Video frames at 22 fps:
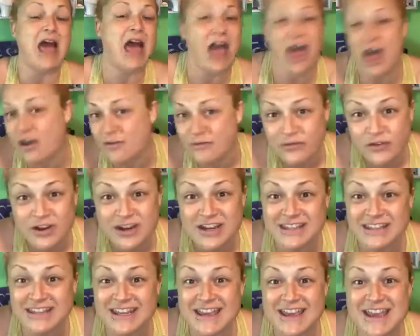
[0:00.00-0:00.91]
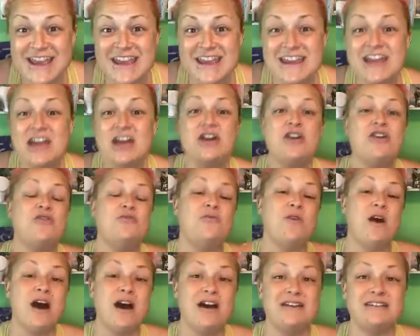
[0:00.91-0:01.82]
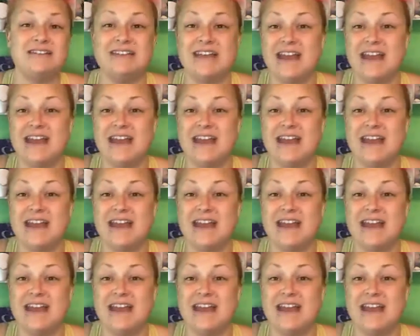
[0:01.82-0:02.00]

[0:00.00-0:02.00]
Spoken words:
Everything was